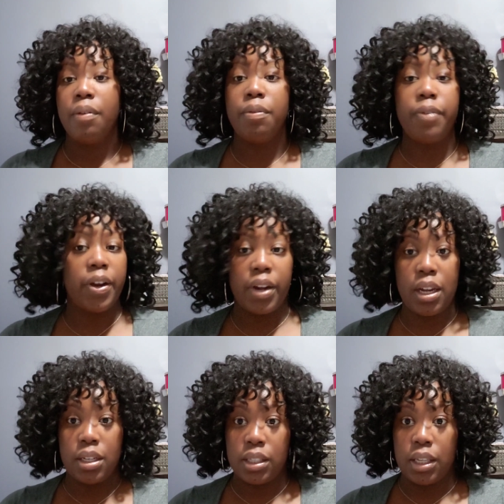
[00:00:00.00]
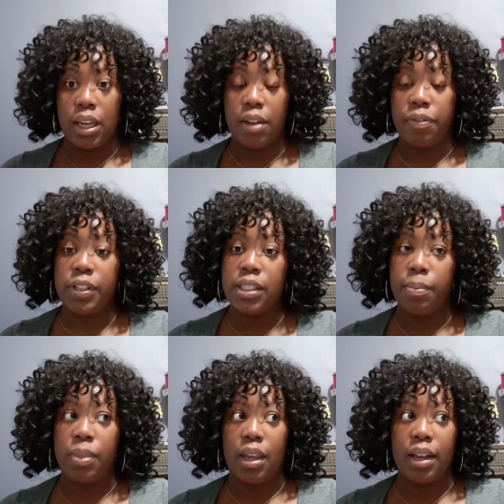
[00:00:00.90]
very easily if it's
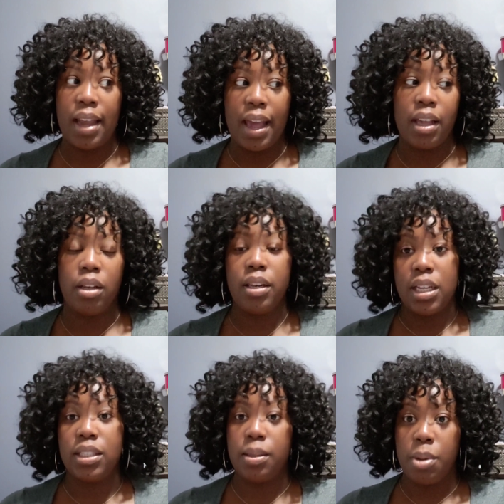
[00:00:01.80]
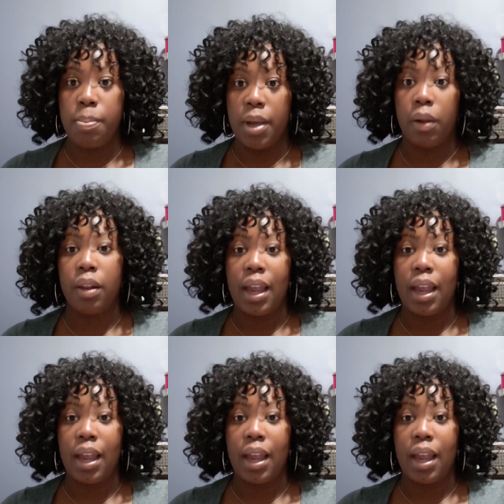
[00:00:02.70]
something that needs to be built.